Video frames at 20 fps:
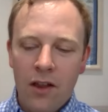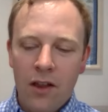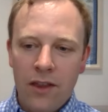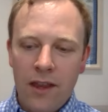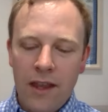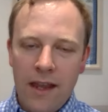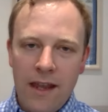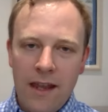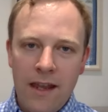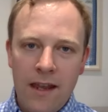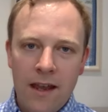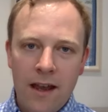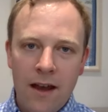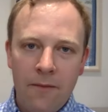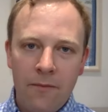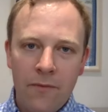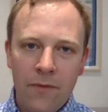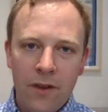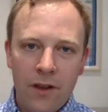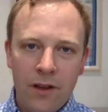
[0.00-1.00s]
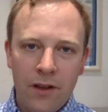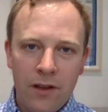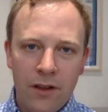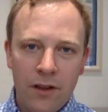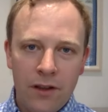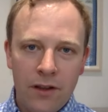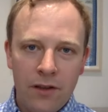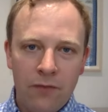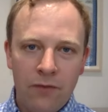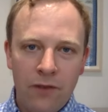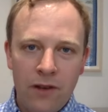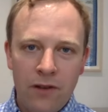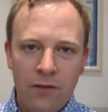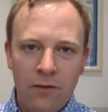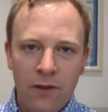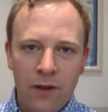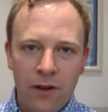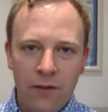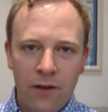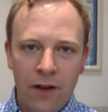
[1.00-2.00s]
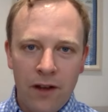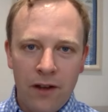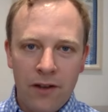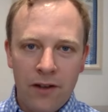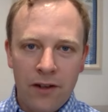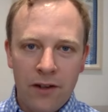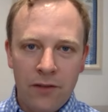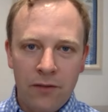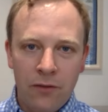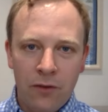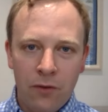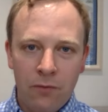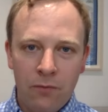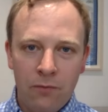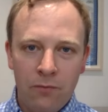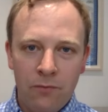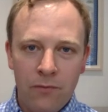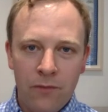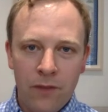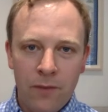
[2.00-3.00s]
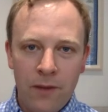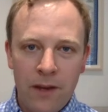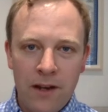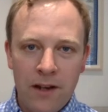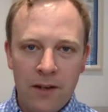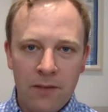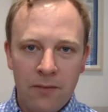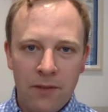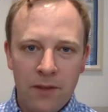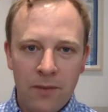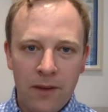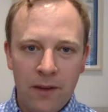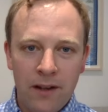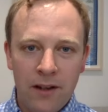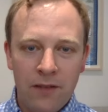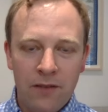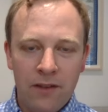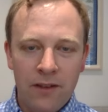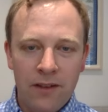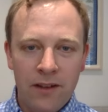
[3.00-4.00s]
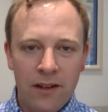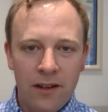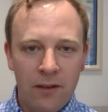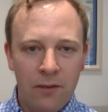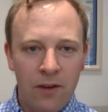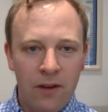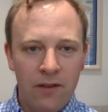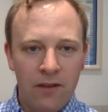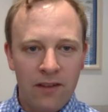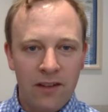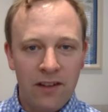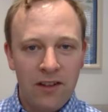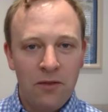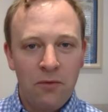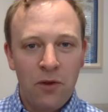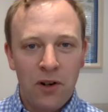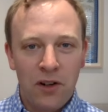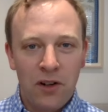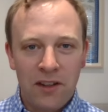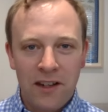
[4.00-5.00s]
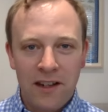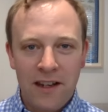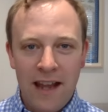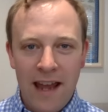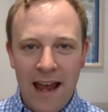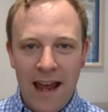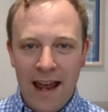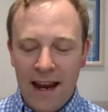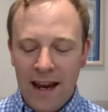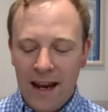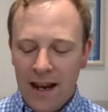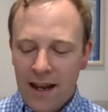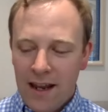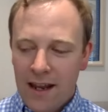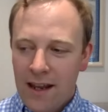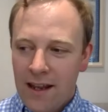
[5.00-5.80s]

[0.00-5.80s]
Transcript: the, um, the, the real advantage from the patient perspective is that the way the system works today,